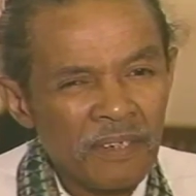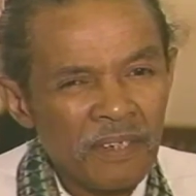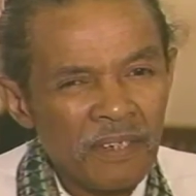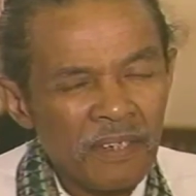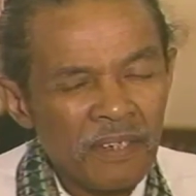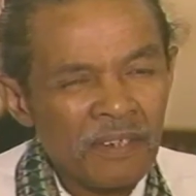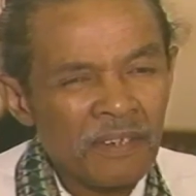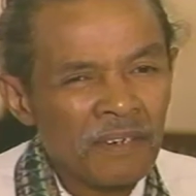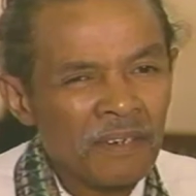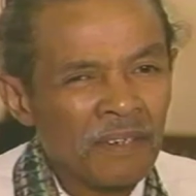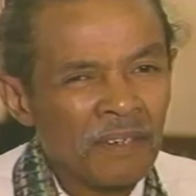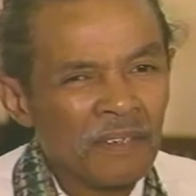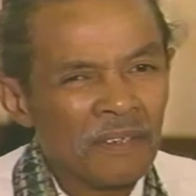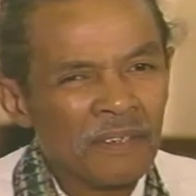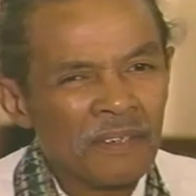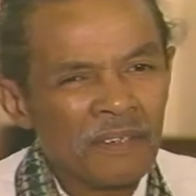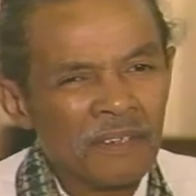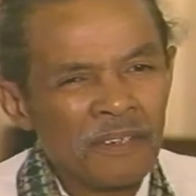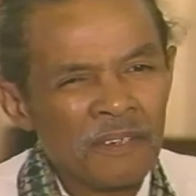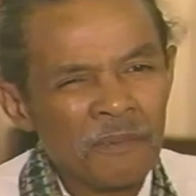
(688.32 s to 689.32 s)
And uh,
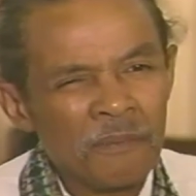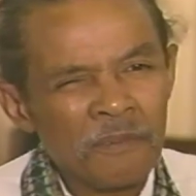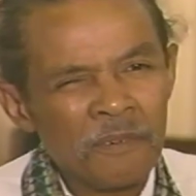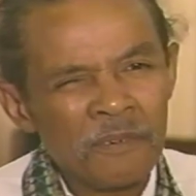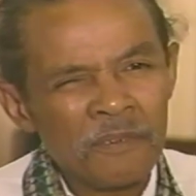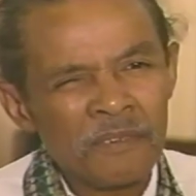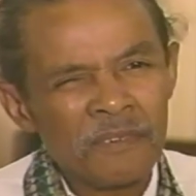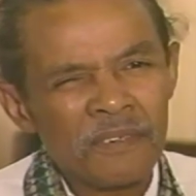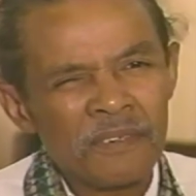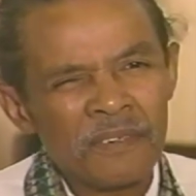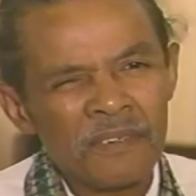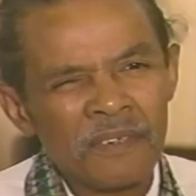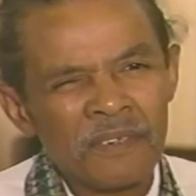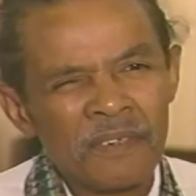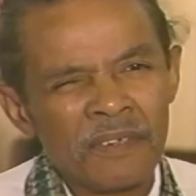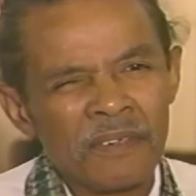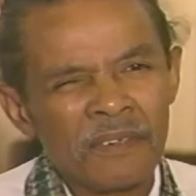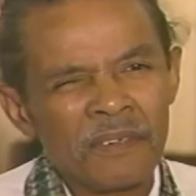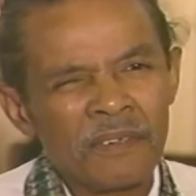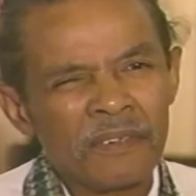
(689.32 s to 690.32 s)
the most
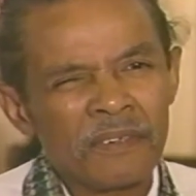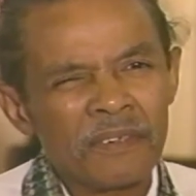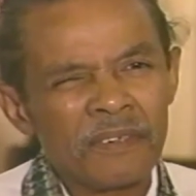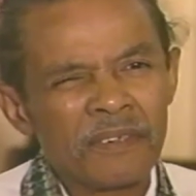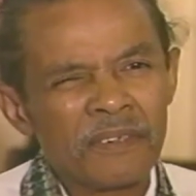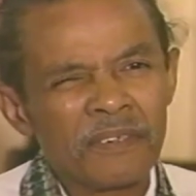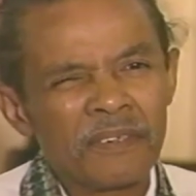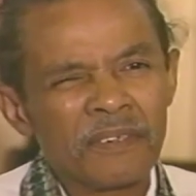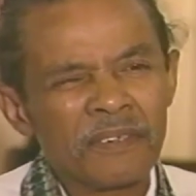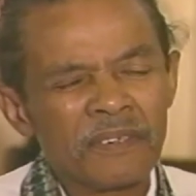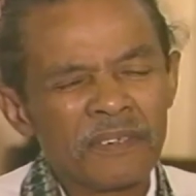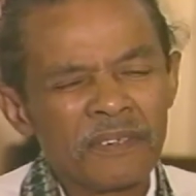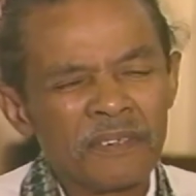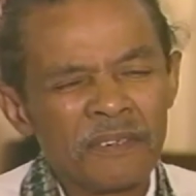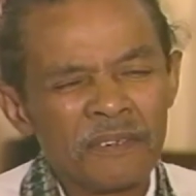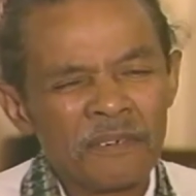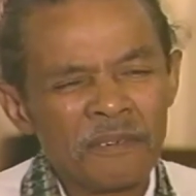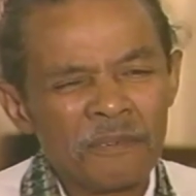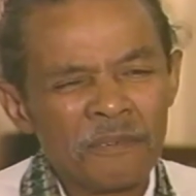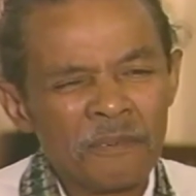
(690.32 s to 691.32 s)
uh,
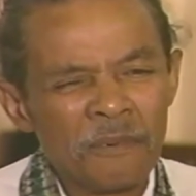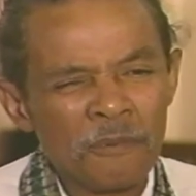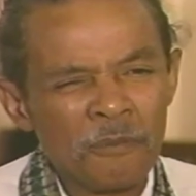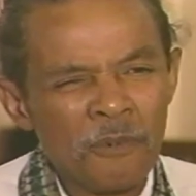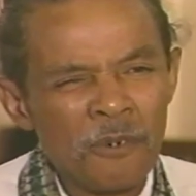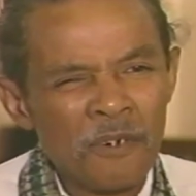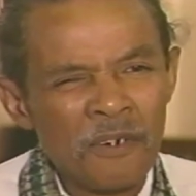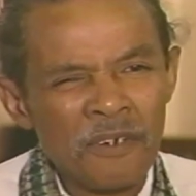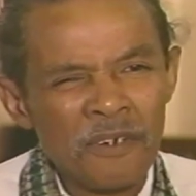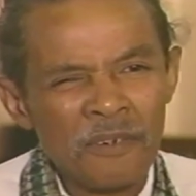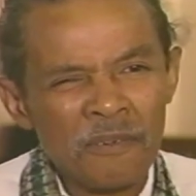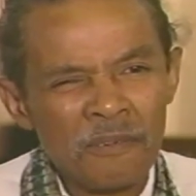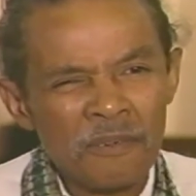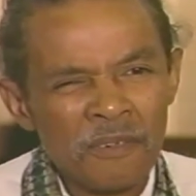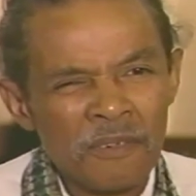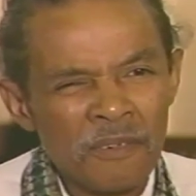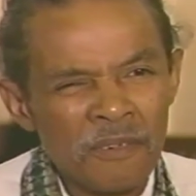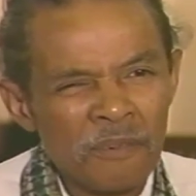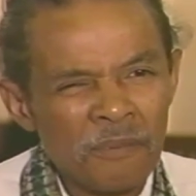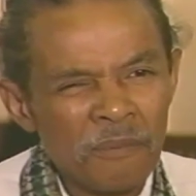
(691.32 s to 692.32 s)
rewarding
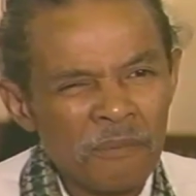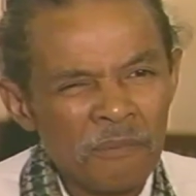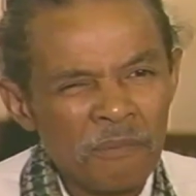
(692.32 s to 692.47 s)
uh,